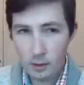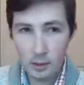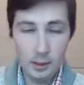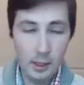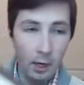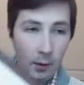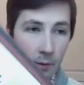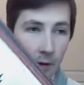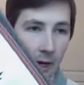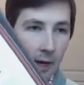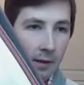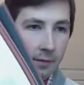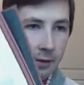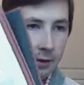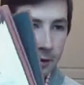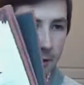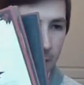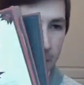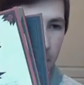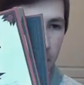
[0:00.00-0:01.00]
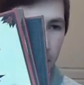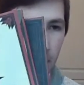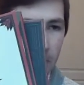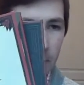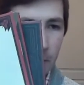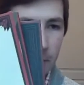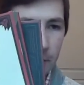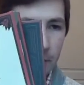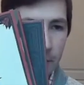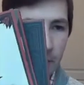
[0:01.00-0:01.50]
Now we have the section by
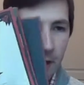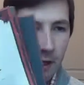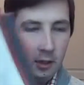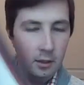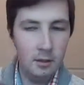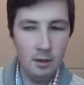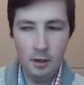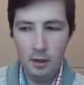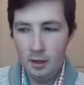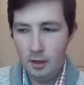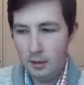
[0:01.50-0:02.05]
Darth Sidious